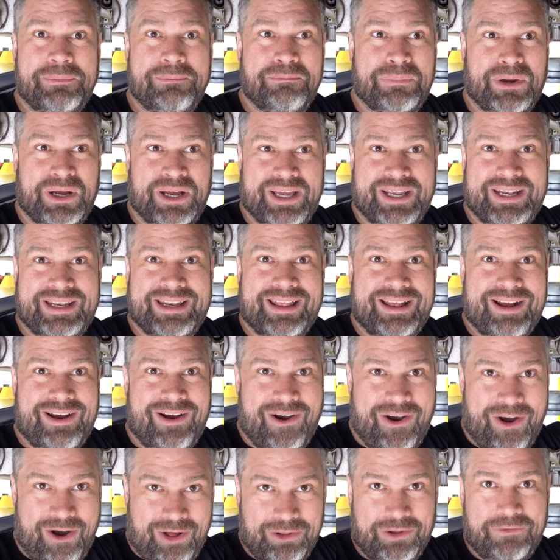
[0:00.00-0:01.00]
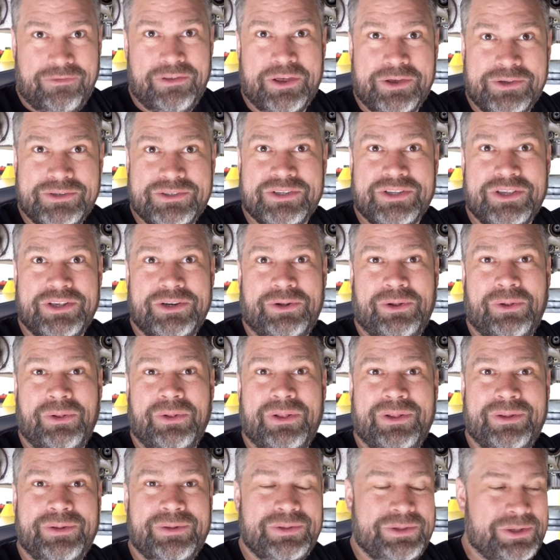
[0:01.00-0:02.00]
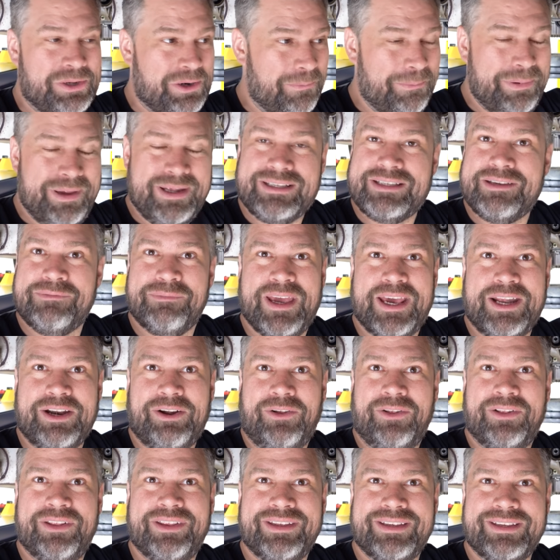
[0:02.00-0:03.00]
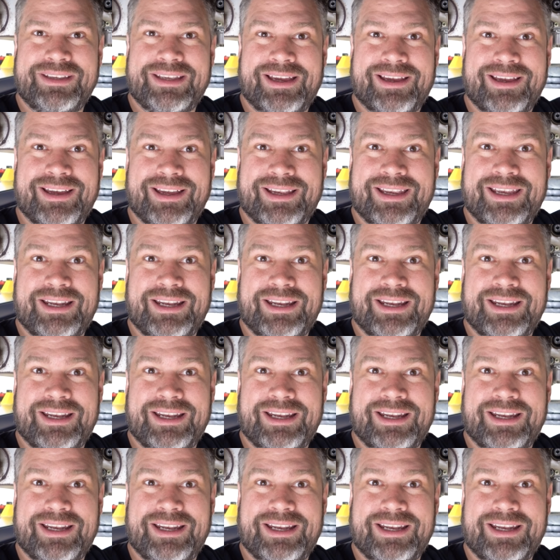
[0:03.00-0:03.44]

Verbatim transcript: but all of those little little bits of metal uh,